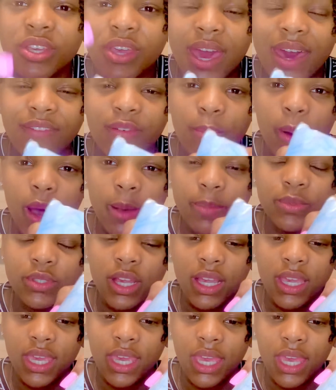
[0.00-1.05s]
have a pop
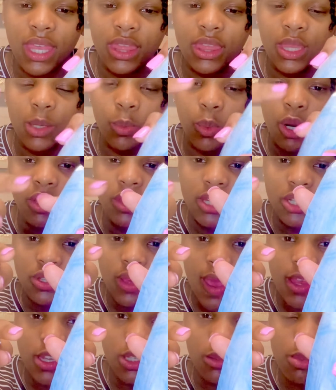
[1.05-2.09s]
socket, the part that you
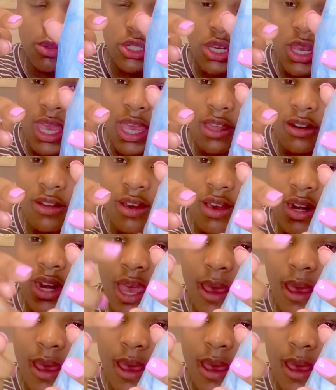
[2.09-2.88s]
actually put your hand on, I